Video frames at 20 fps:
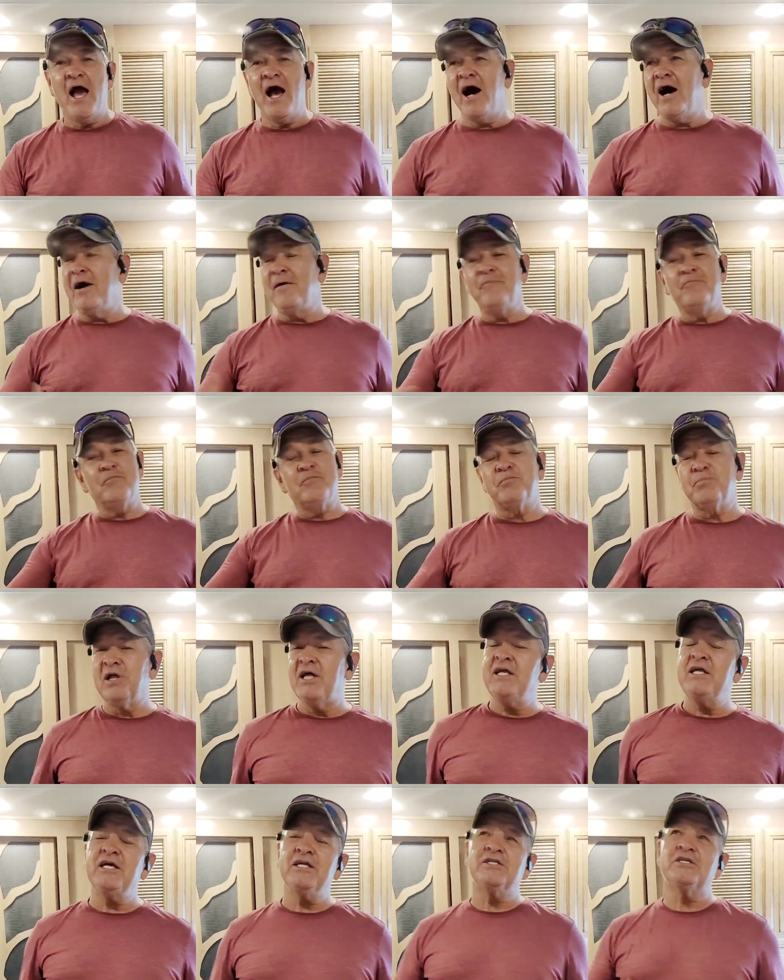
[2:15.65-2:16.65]

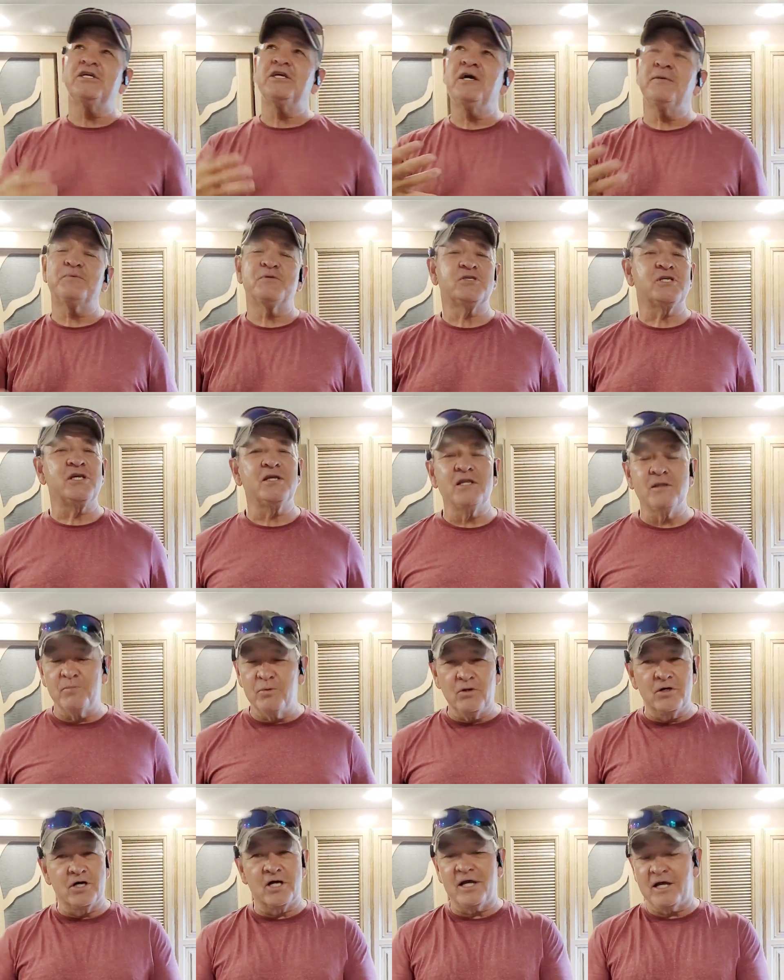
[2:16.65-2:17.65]
Plenty of tips in the
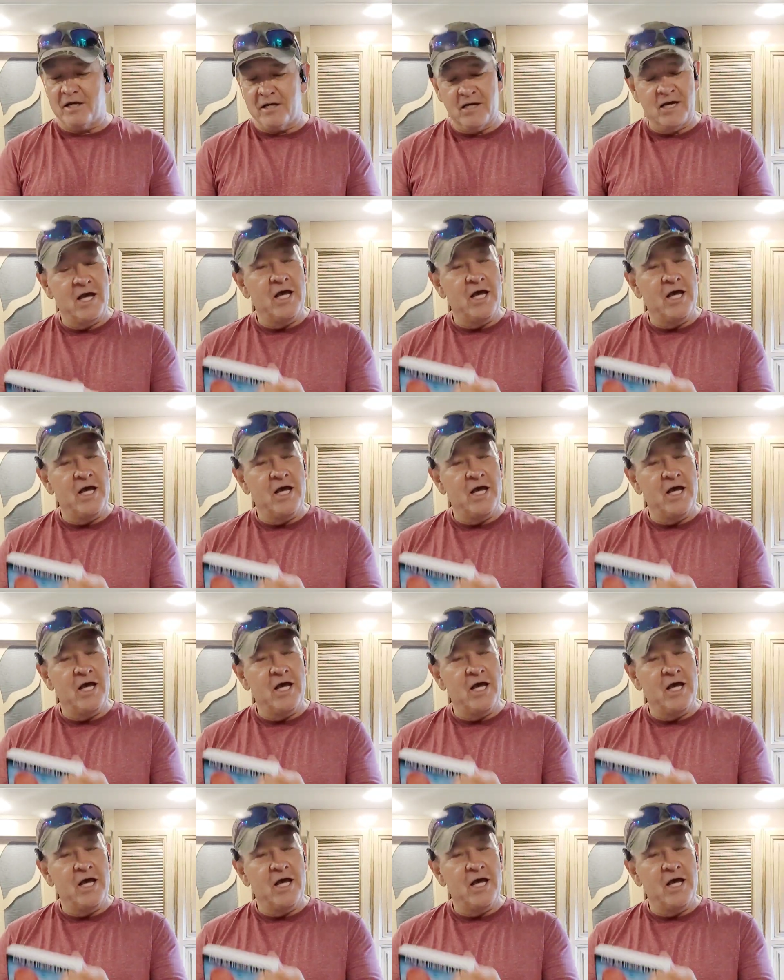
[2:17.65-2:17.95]
book.